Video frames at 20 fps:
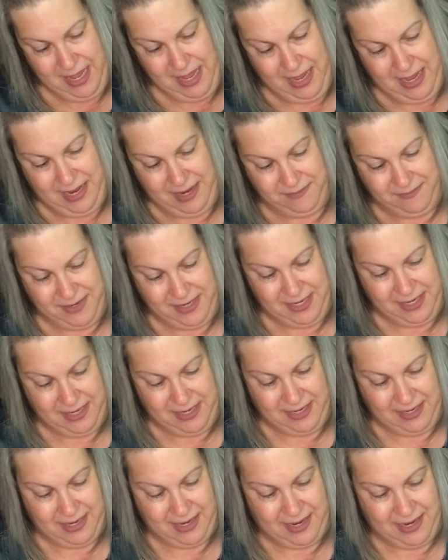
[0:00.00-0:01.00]
I
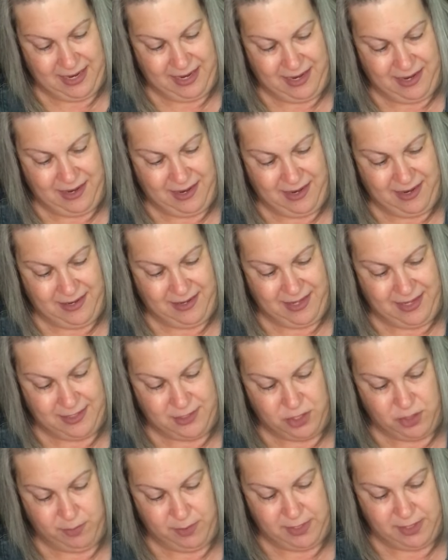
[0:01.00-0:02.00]
mean,
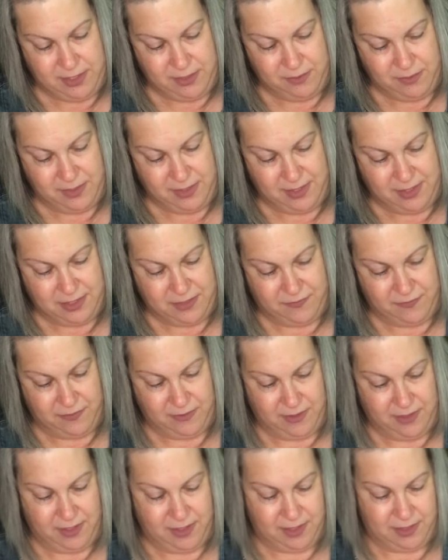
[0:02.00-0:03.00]
unless you've been doing this for
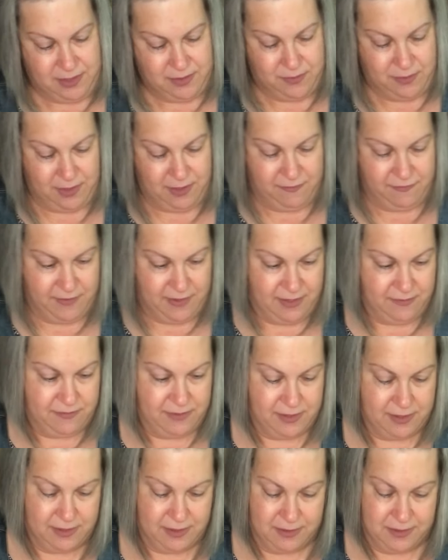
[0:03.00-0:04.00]
like 25
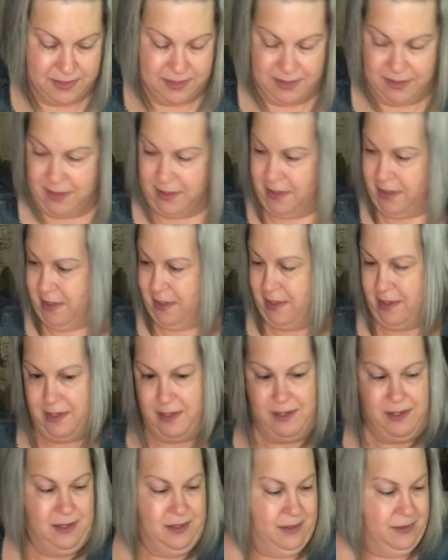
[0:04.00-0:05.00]
years,
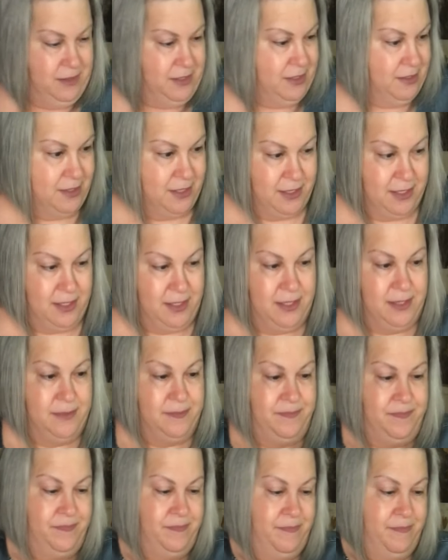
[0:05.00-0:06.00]
you know, you're gonna
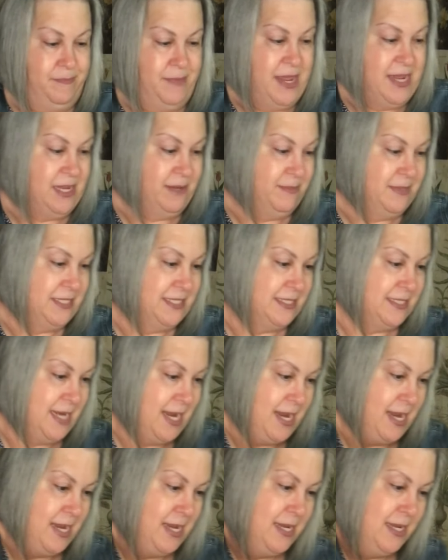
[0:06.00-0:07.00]
make a
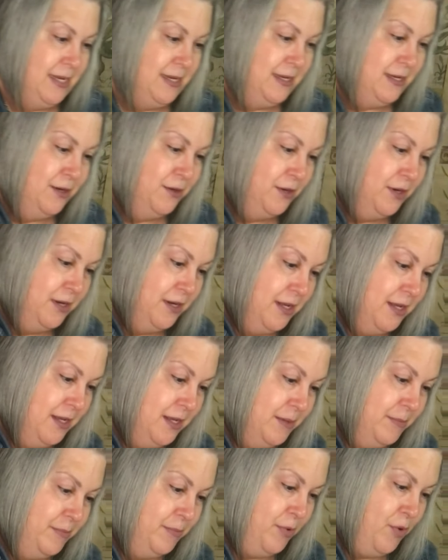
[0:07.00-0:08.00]
mistake and you're
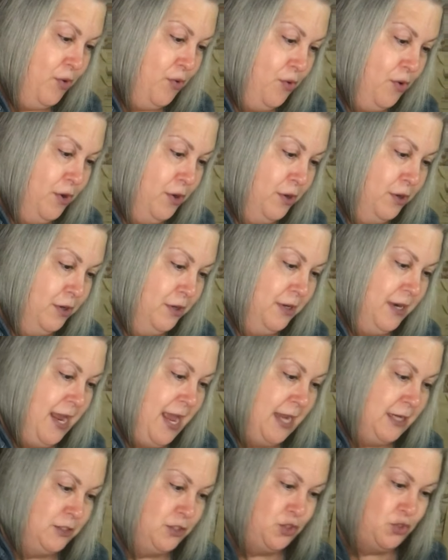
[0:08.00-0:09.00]
gonna pour
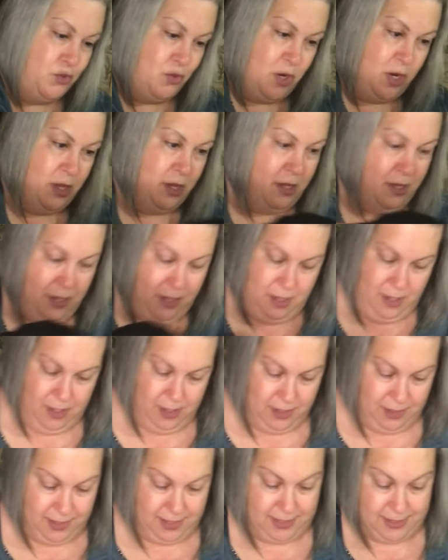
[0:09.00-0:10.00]
extra.
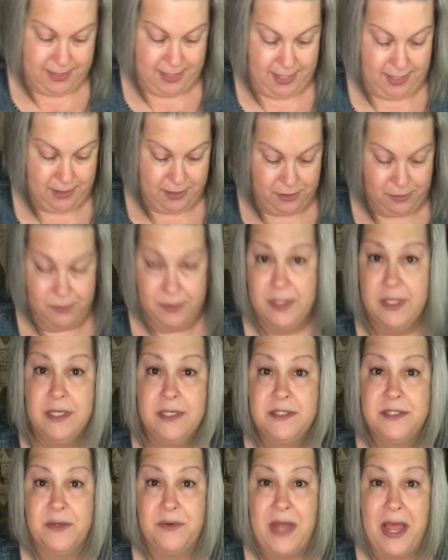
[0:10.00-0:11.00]
At least I do.
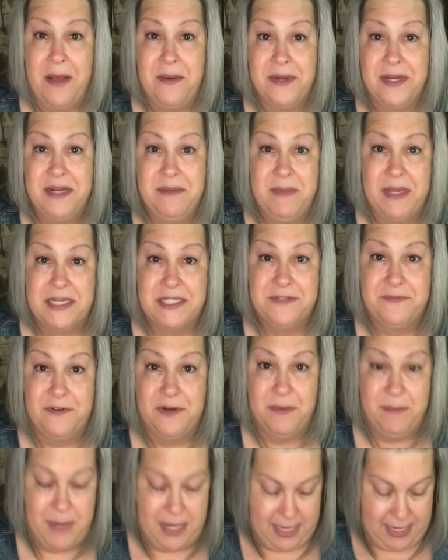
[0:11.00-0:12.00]
So now I'm gonna mix for
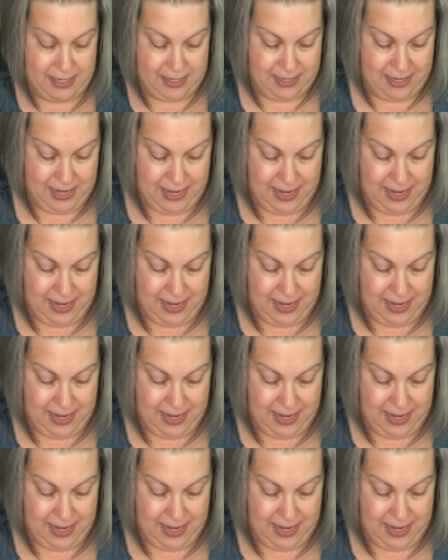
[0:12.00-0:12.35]
a minute.